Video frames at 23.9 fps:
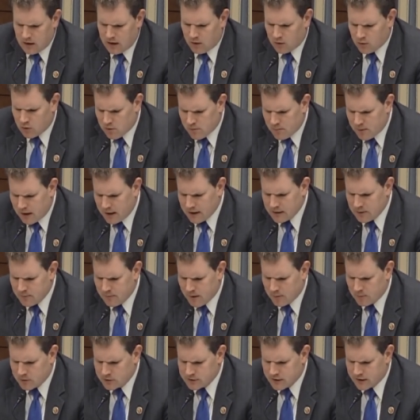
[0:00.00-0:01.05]
I want to remind the
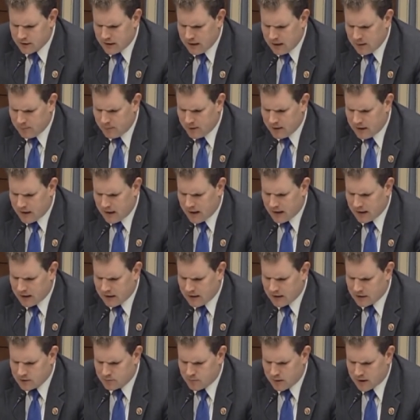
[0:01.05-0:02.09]
members that EPA
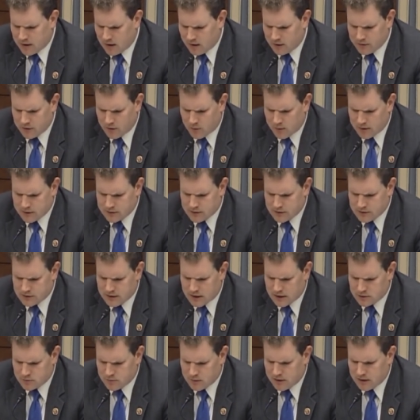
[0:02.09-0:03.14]
has begun their risk
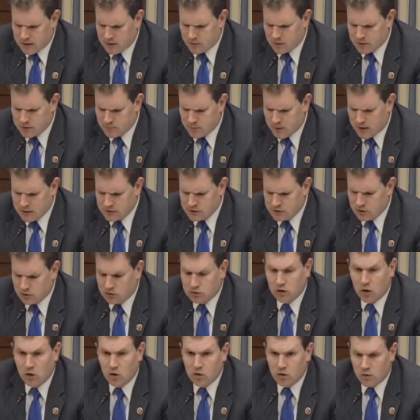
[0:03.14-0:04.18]
assessment in response to
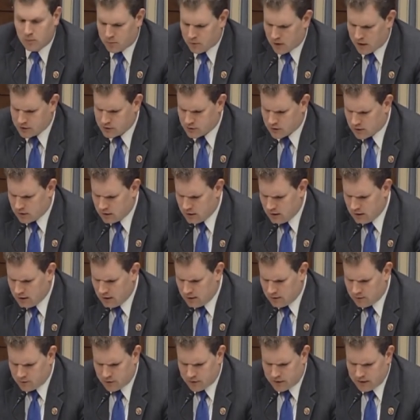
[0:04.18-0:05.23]
local pressure
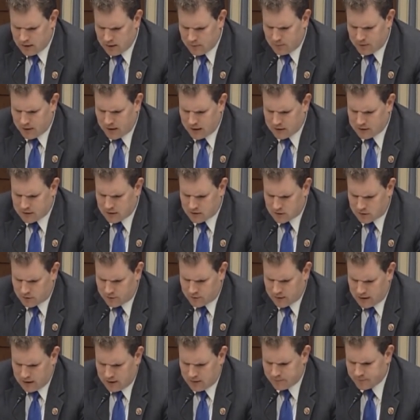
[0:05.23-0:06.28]
for the EPA to
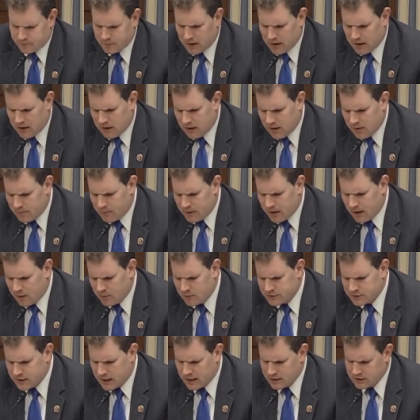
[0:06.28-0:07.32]
intervene. EPA
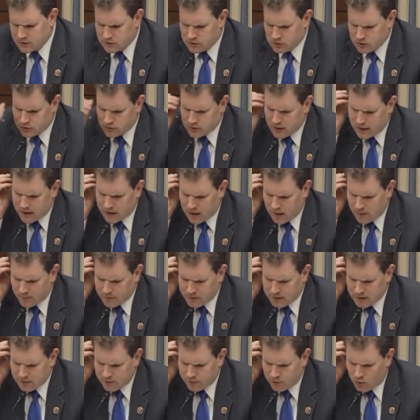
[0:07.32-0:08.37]
was asked to take up
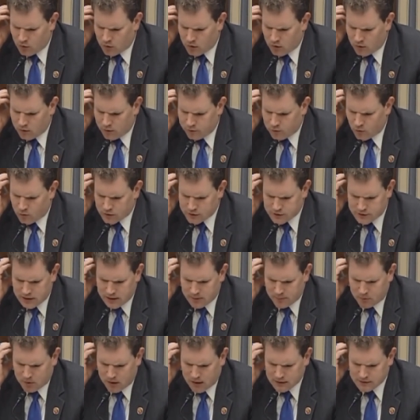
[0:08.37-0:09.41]
the
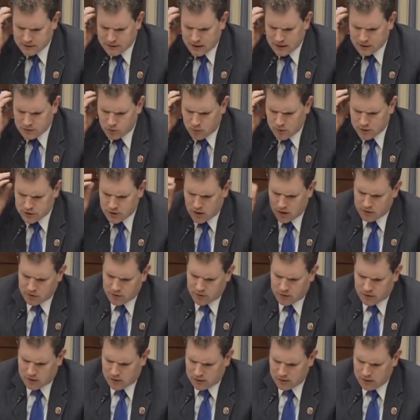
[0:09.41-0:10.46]
404C process, which under
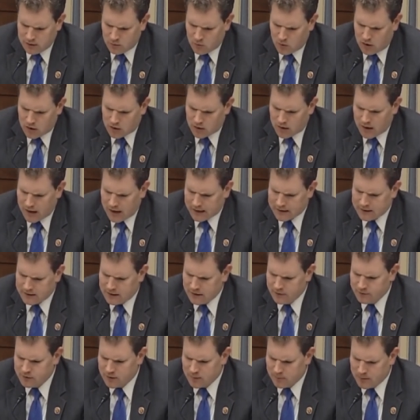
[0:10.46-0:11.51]
the Clean Water Act
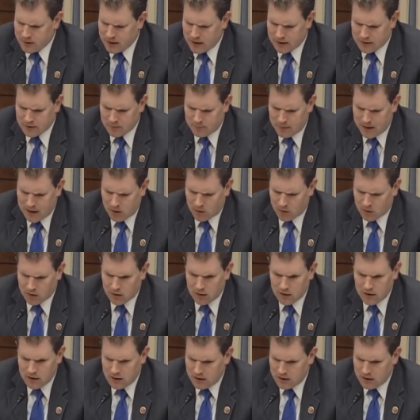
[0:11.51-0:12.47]
gives EPA the power